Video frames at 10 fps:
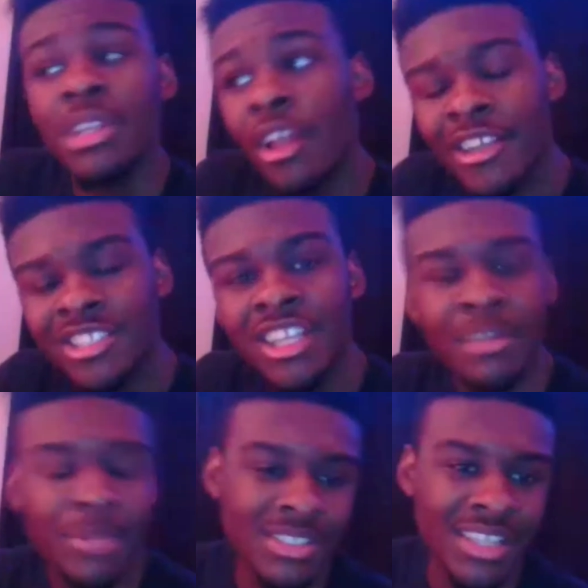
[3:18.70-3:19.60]
what Lars
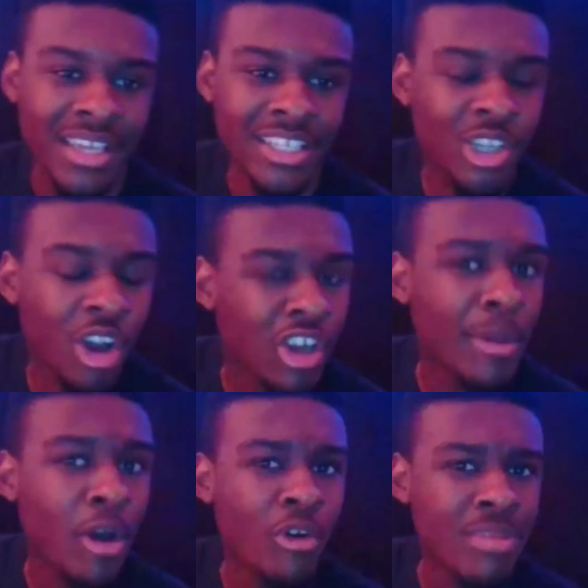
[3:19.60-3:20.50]
Sullivan said. He called
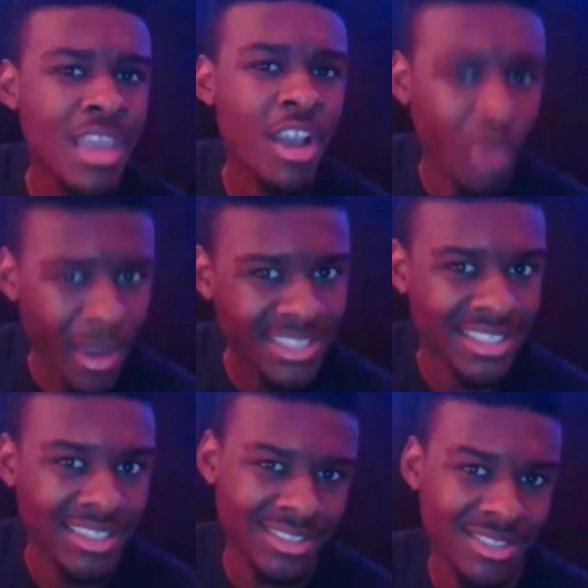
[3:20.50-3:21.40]
him out on being
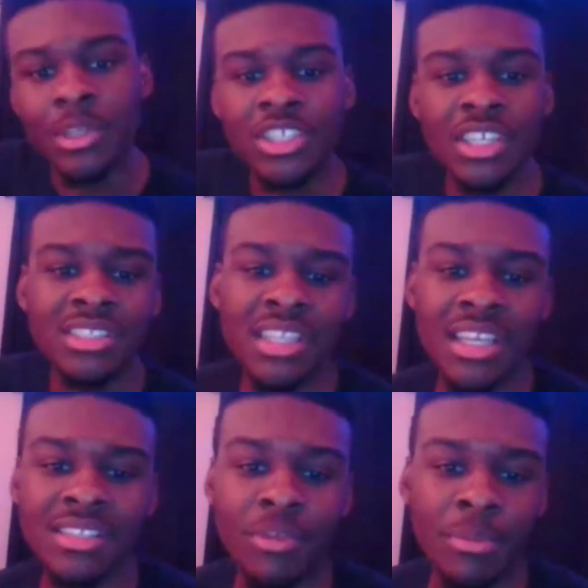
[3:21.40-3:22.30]
racist. Sweet Chin
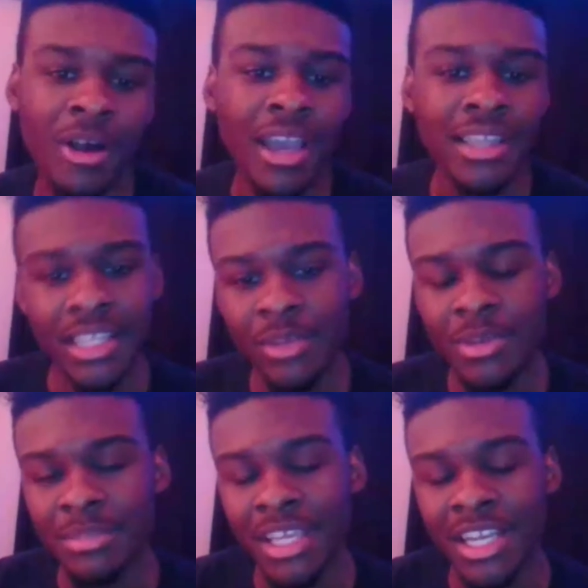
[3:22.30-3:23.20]
then replied that he
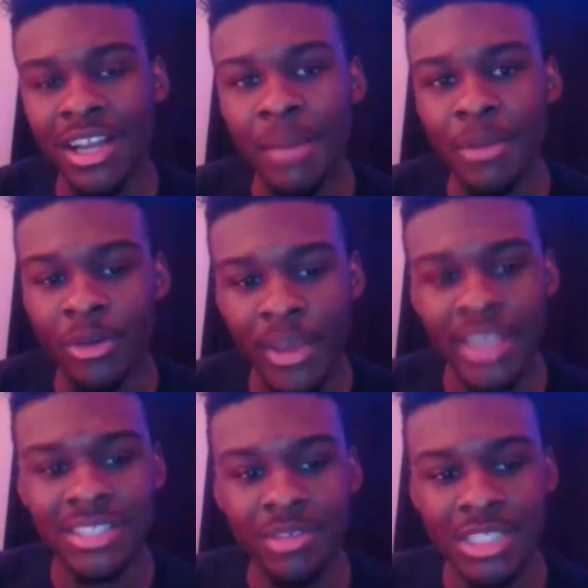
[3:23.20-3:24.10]
wasn't making a comment on
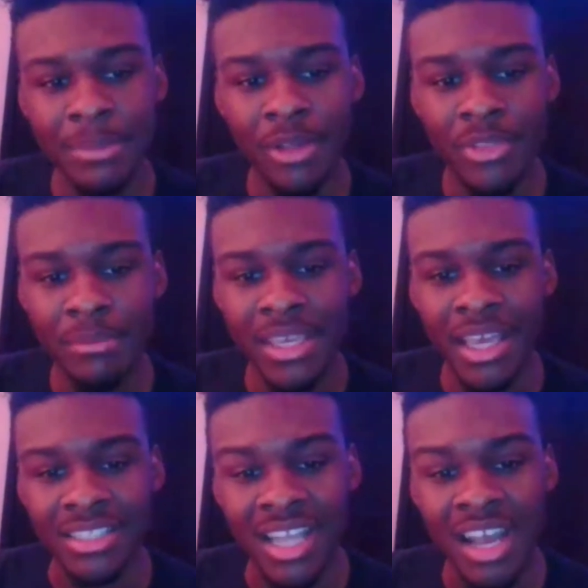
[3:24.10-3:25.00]
race. It was about them being
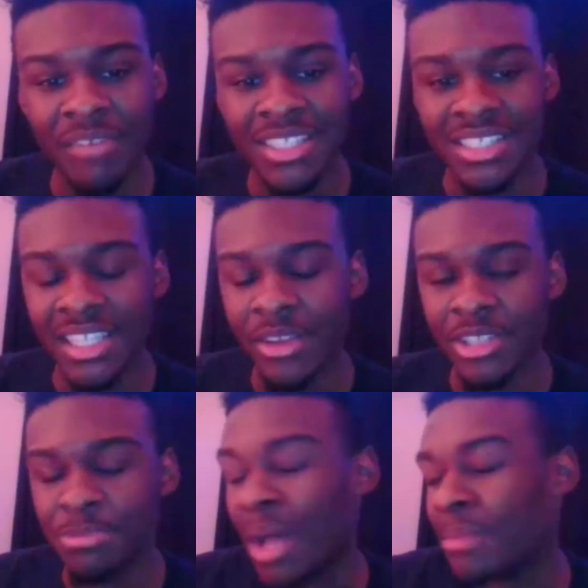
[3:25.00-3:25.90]
ex-convicts and they
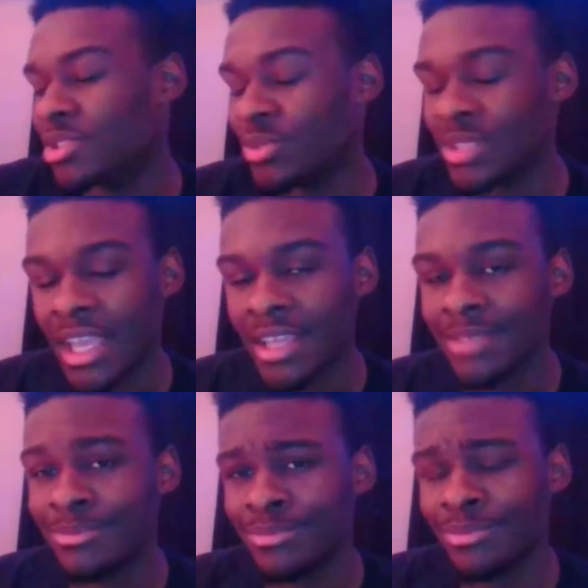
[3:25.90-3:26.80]
just popped into his
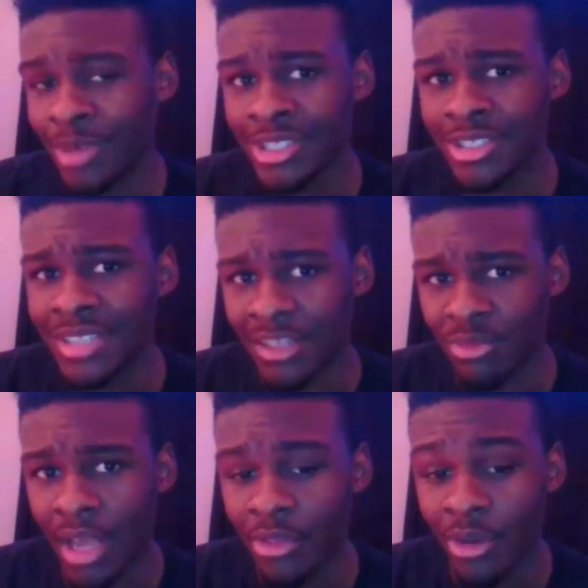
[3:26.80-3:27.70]
head. Which, that's
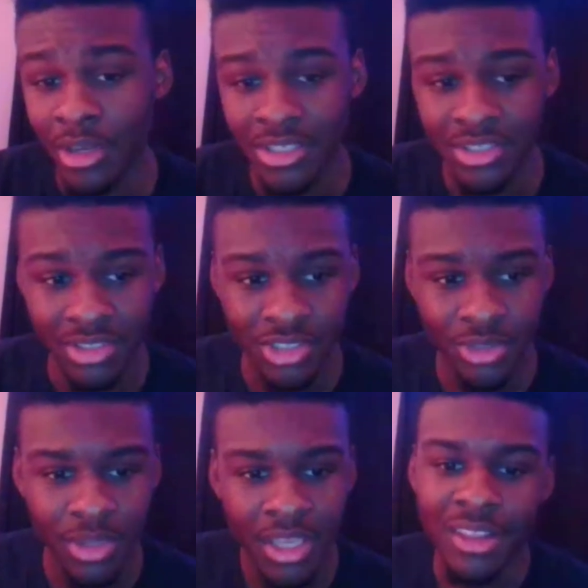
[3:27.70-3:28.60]
what I thought initially
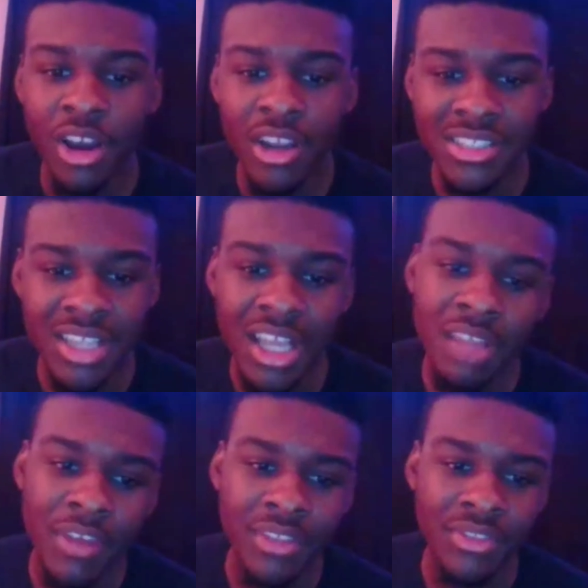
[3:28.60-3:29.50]
too. Lars
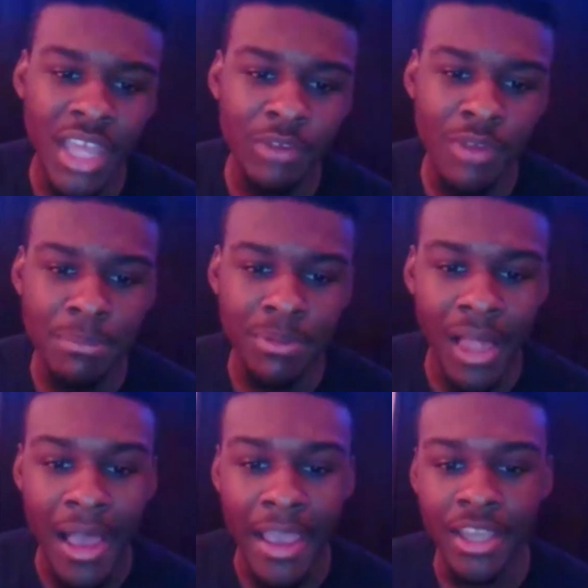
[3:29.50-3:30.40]
Sullivan then
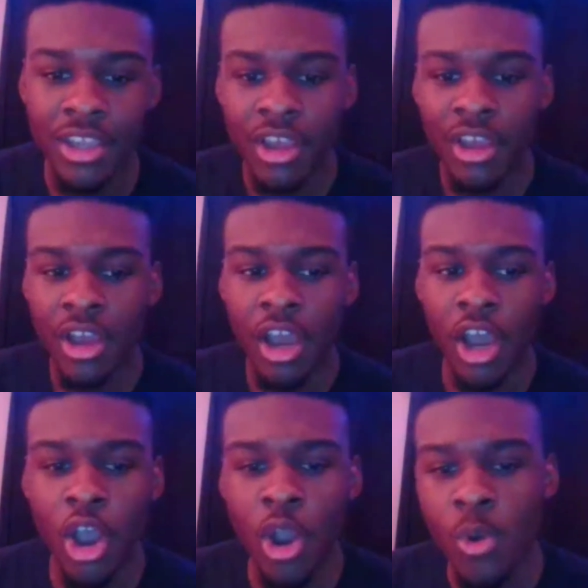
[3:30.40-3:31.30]
replied,
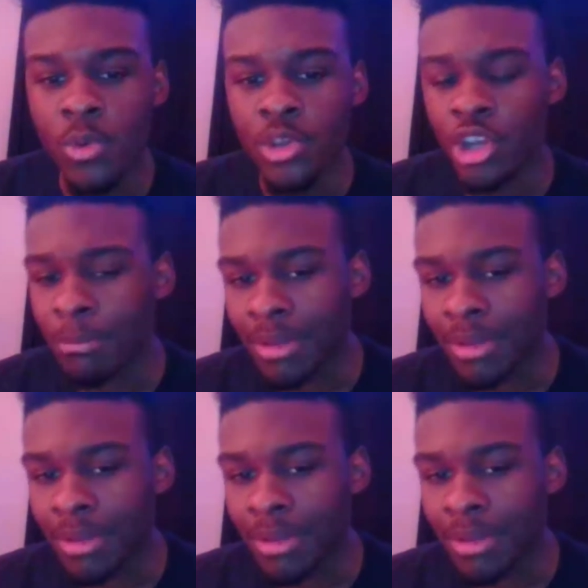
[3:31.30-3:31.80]
oh, you're